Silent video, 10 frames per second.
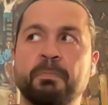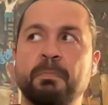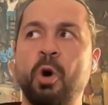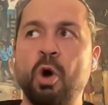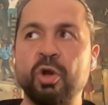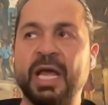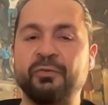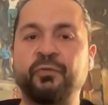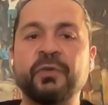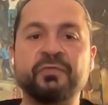more than
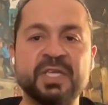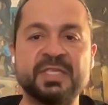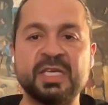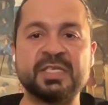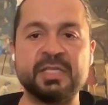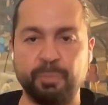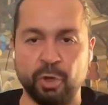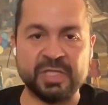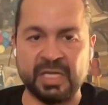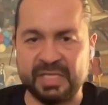
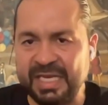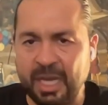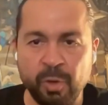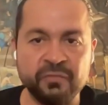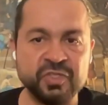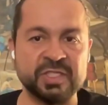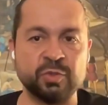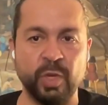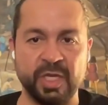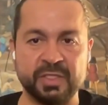50-60% in a couple of just
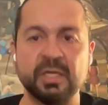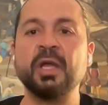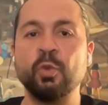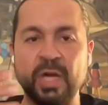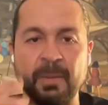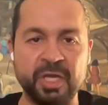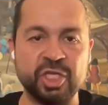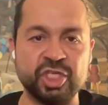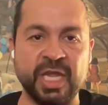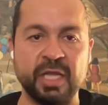weeks with a big
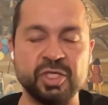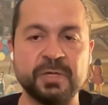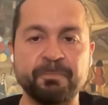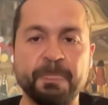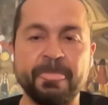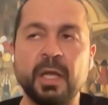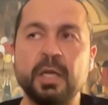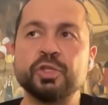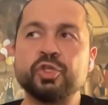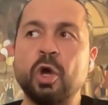change.
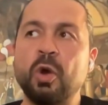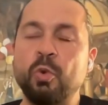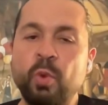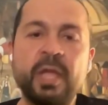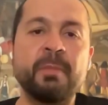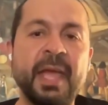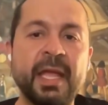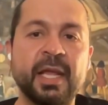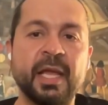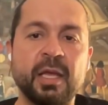So we
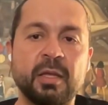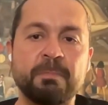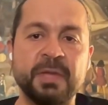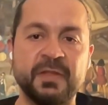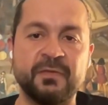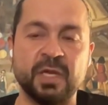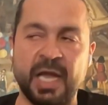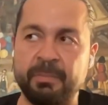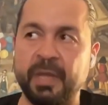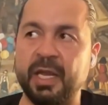made a meeting.
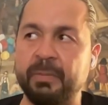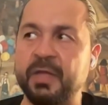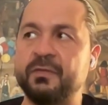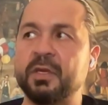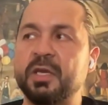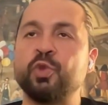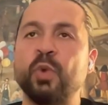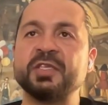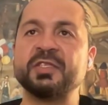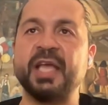I made a meeting. It
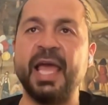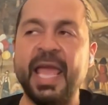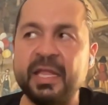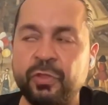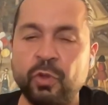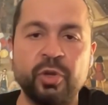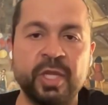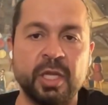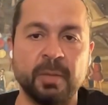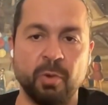was
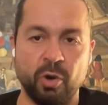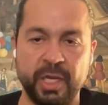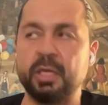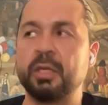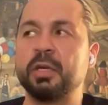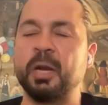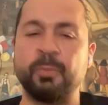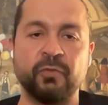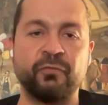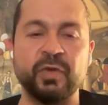8:30 in the morning, a
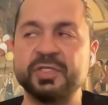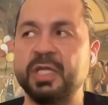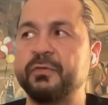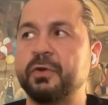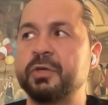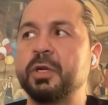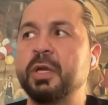couple of weeks later.